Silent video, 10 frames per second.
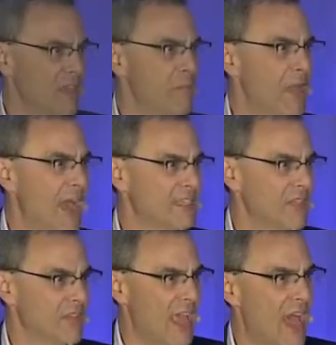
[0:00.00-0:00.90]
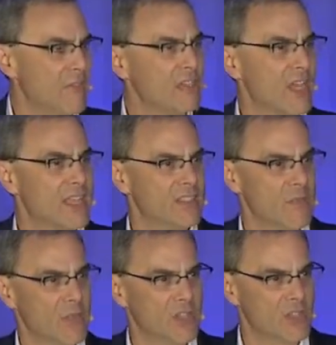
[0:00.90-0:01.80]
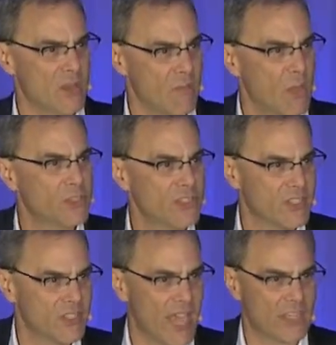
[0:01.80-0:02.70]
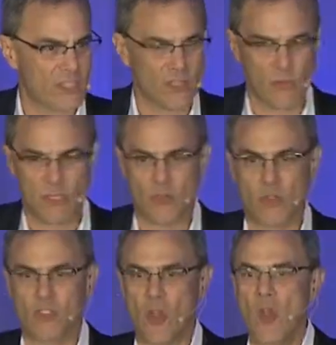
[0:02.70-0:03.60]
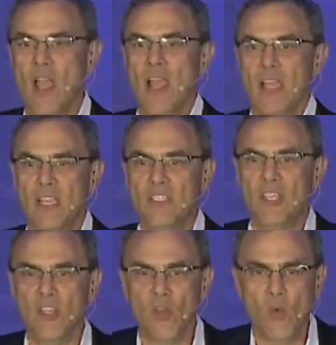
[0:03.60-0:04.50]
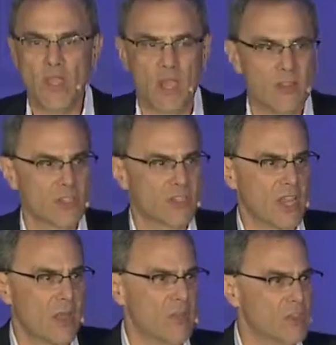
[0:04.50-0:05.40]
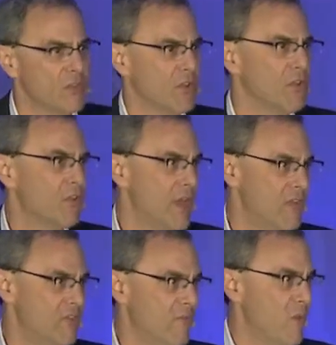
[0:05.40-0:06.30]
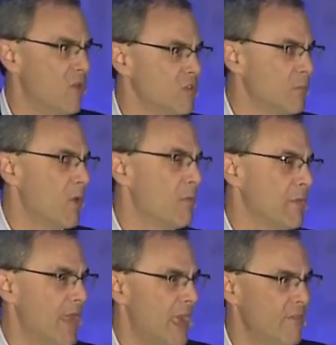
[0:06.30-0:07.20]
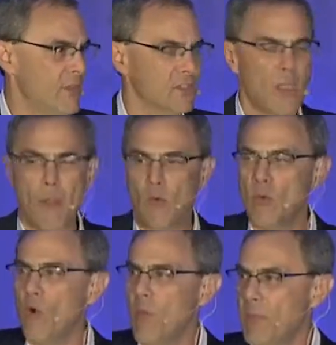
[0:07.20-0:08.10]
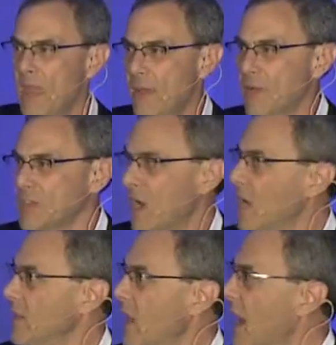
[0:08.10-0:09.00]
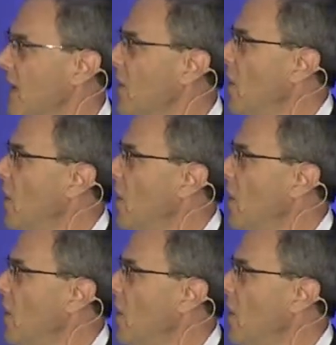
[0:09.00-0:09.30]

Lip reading: impact of the advertising because the emotions attached to the rituals. So until we understand these full range of mobile behaviors, we won't be able to unlock